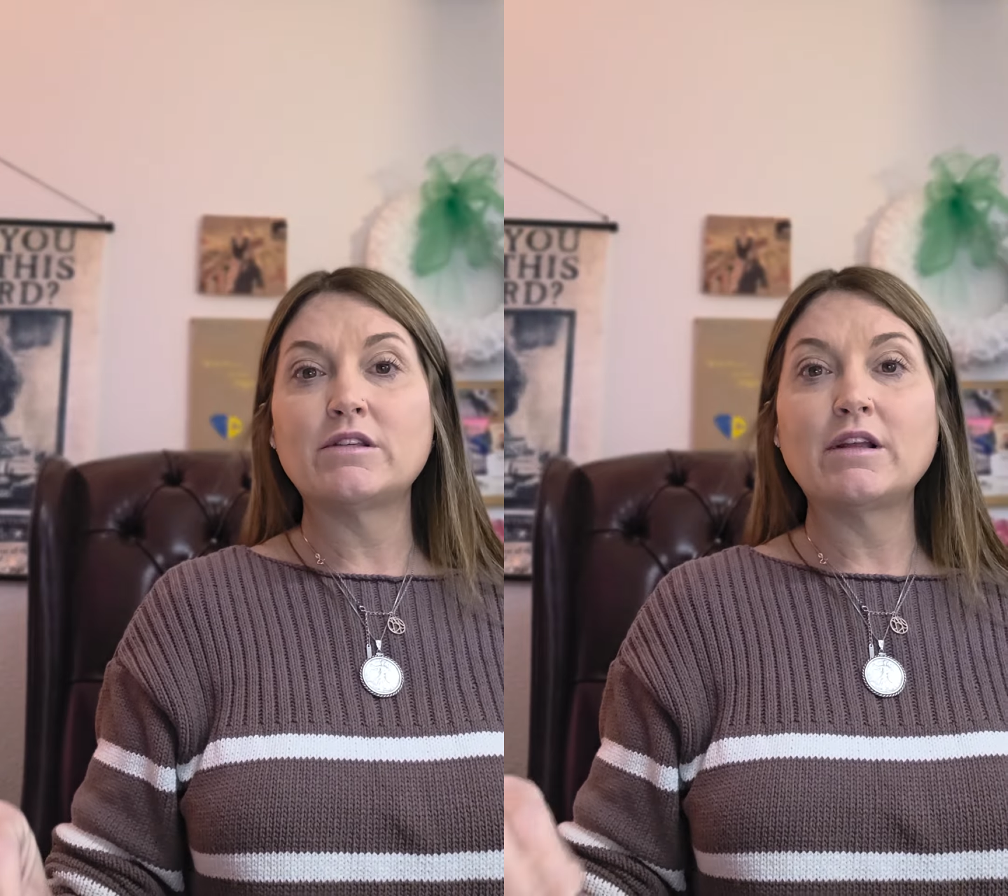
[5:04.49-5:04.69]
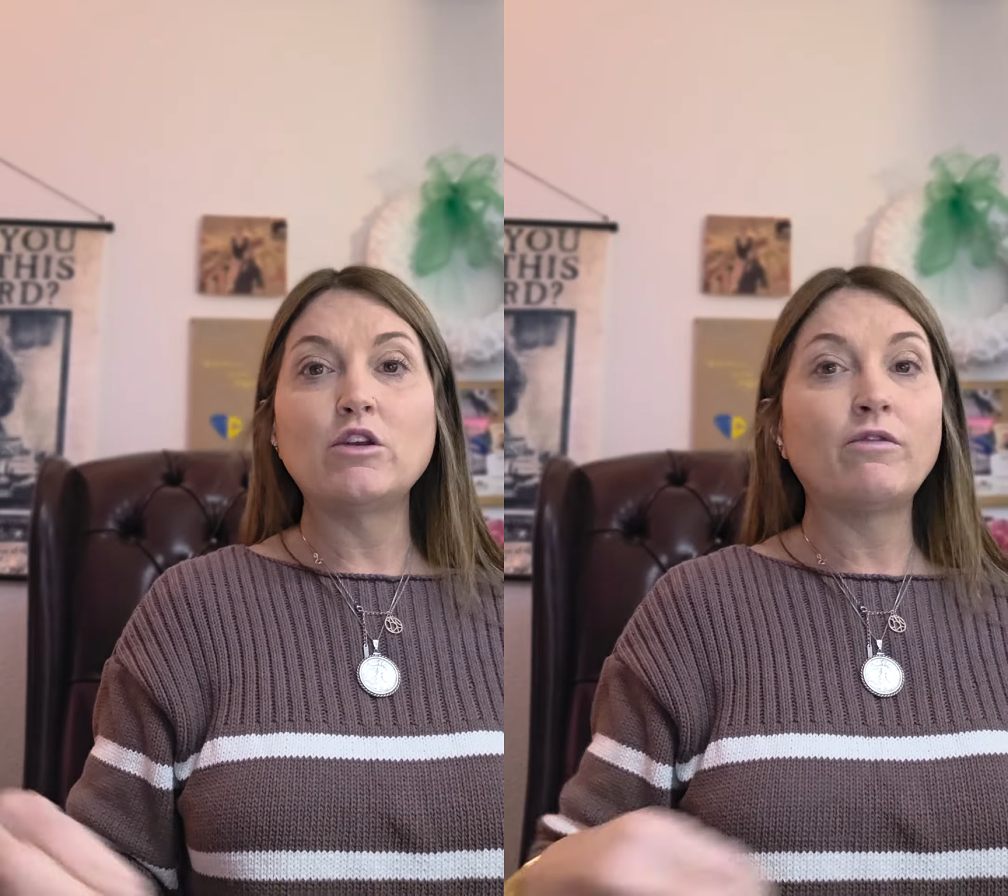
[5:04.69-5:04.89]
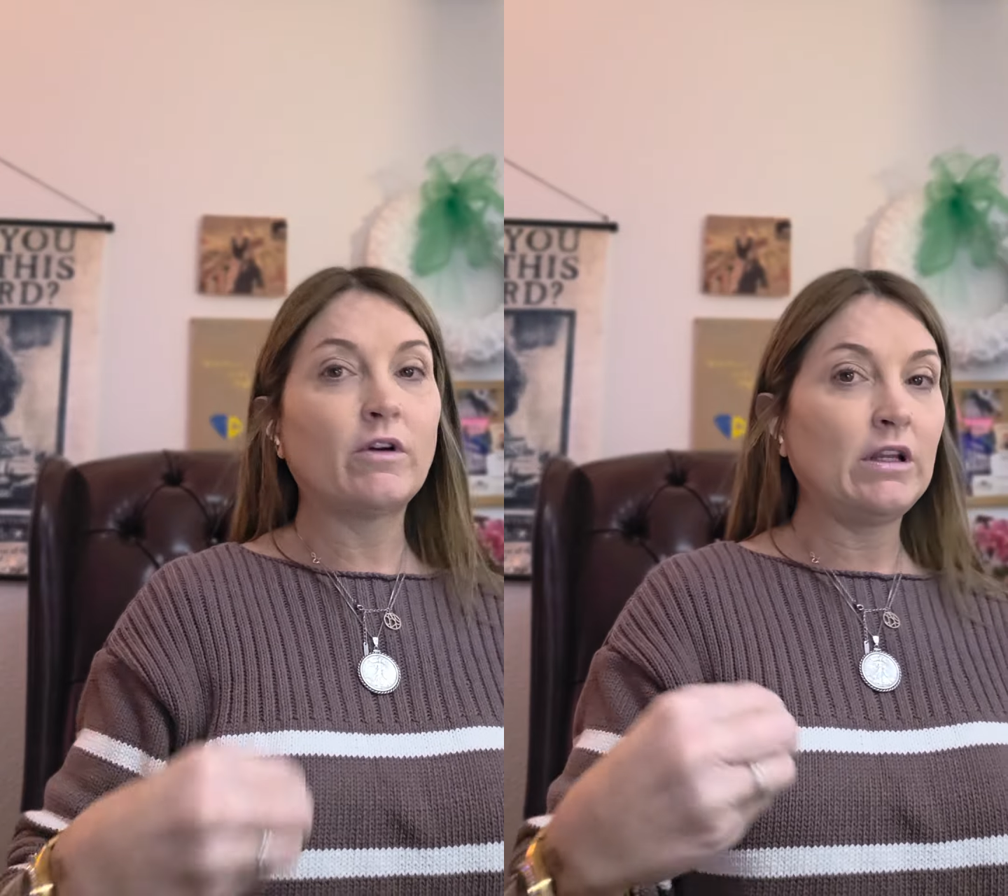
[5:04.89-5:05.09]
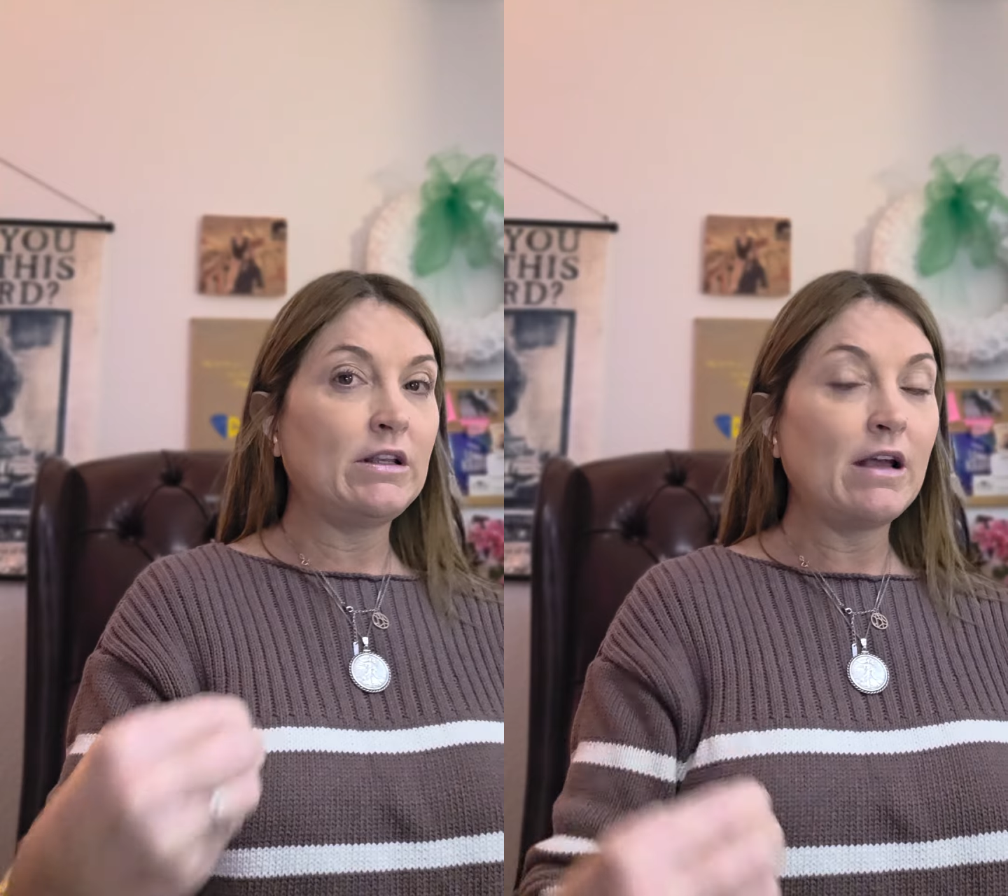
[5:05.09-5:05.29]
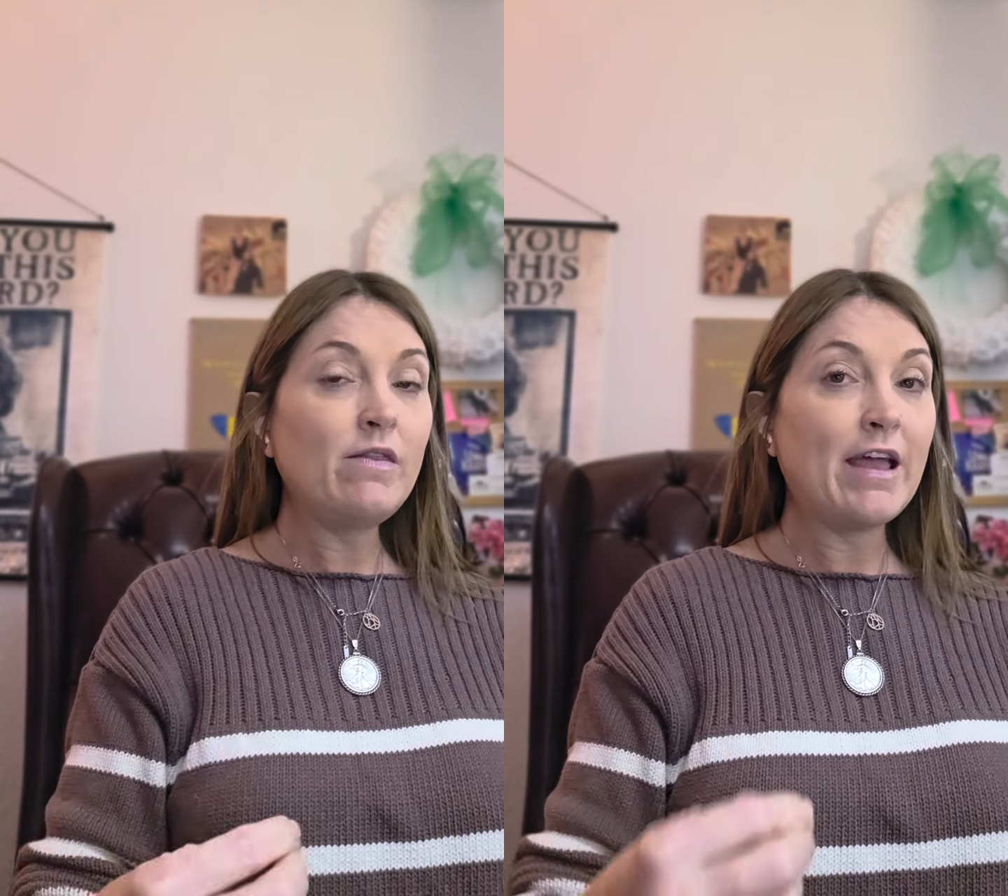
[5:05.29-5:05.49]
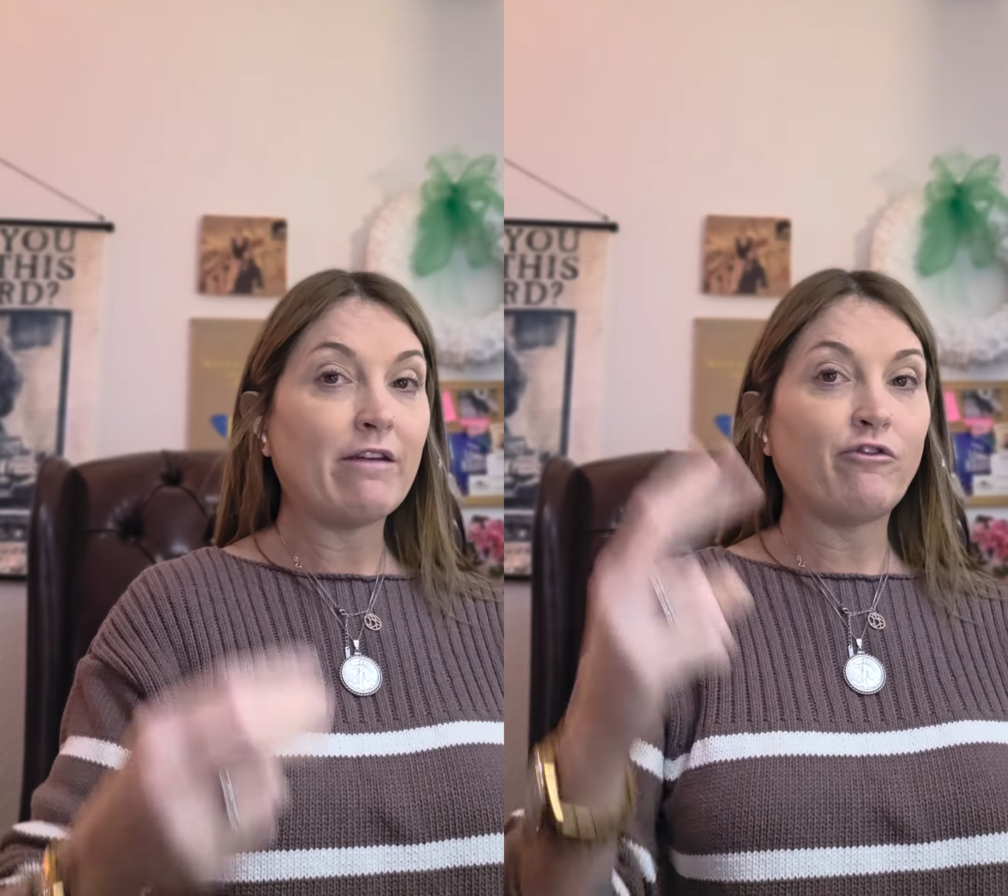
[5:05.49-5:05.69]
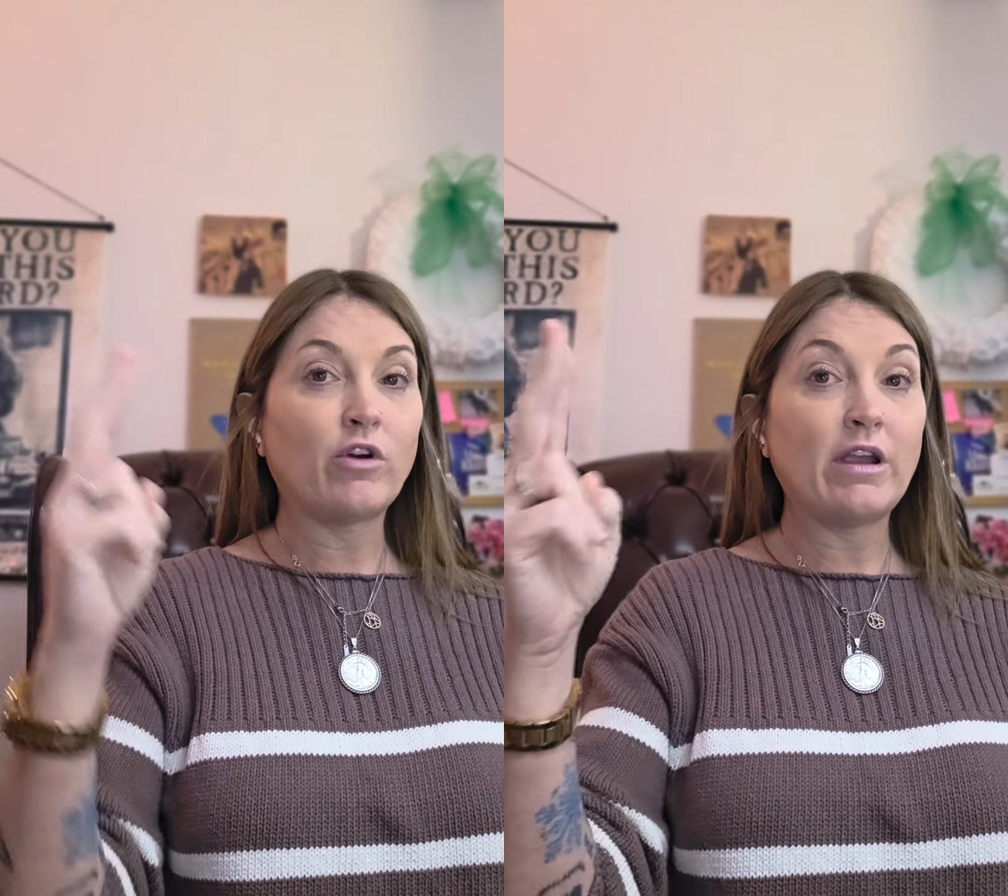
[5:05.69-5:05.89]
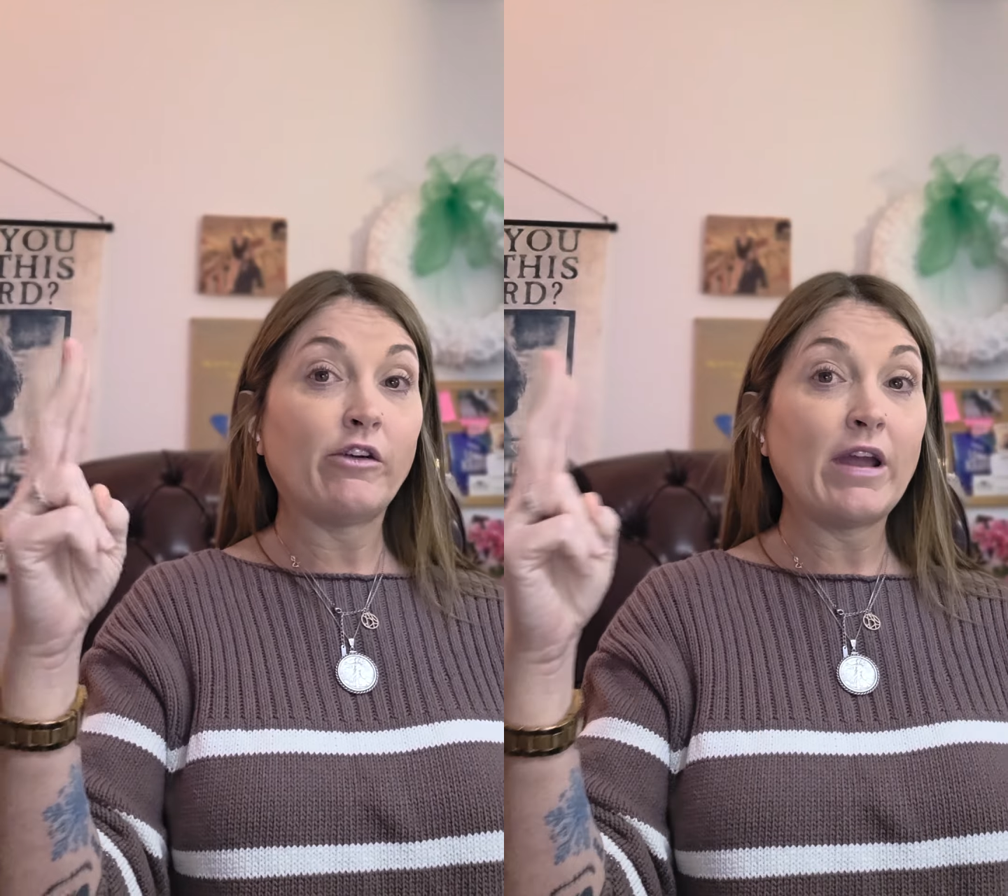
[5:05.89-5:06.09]
Now you've already done that
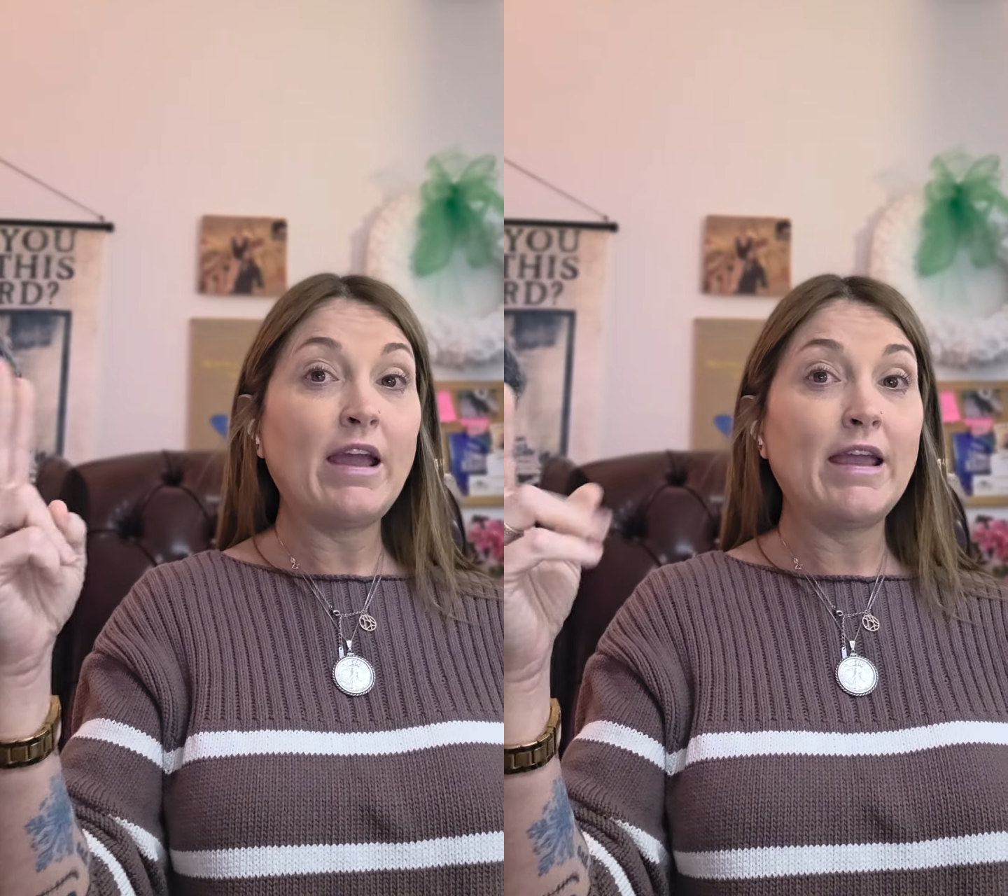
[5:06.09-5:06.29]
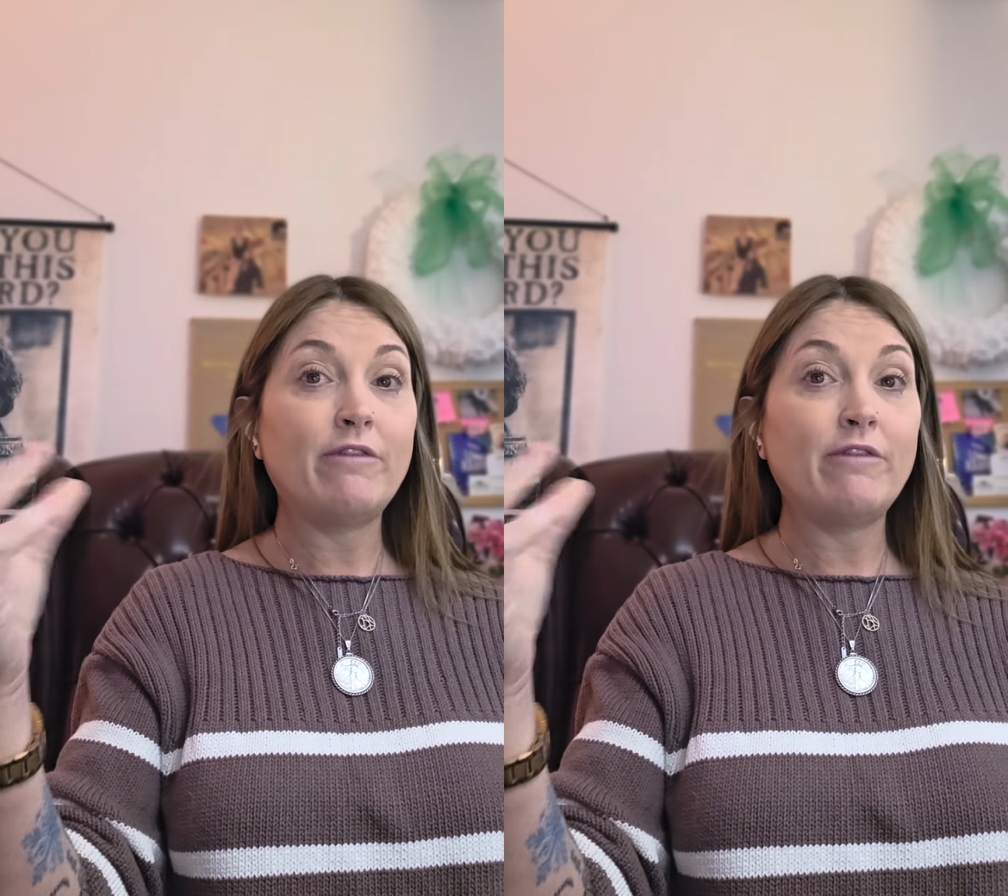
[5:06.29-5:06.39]
for your A,